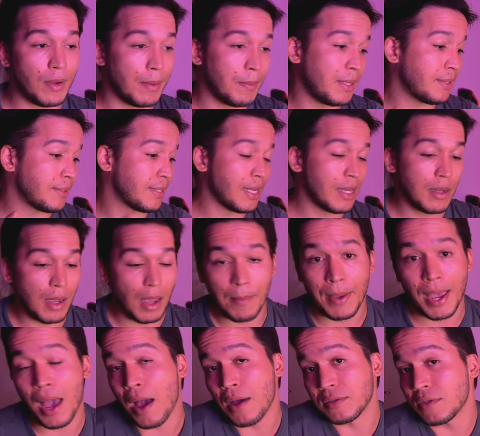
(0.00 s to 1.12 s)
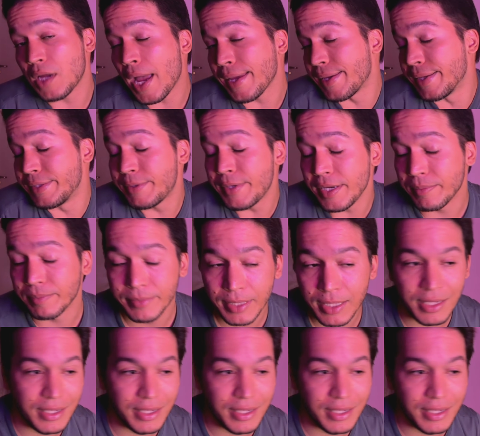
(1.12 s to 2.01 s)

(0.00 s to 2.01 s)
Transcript: I mean, I can dream.